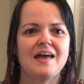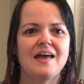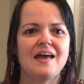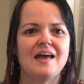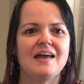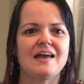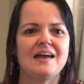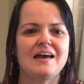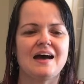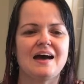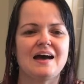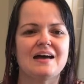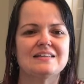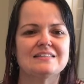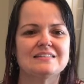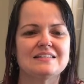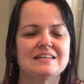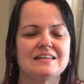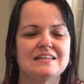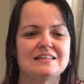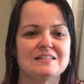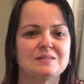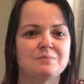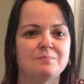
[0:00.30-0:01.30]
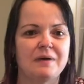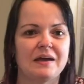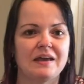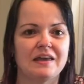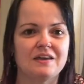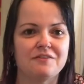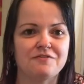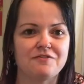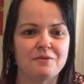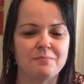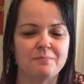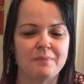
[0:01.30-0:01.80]
Hey guys, it's Becky
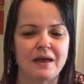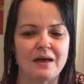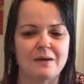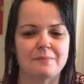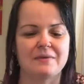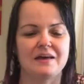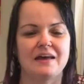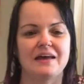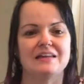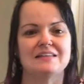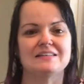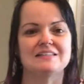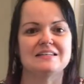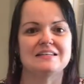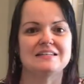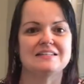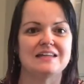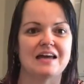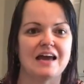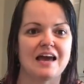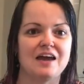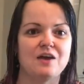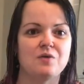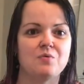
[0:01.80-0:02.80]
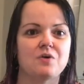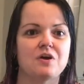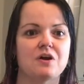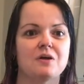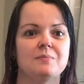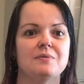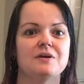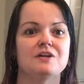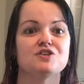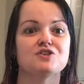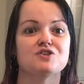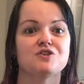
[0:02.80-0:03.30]
from Bama, and today we're going
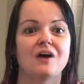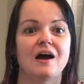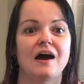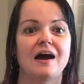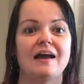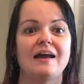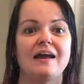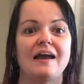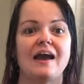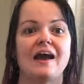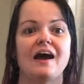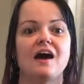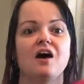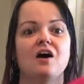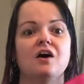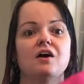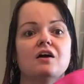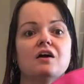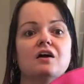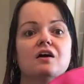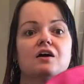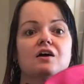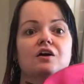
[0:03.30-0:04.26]
to be trying out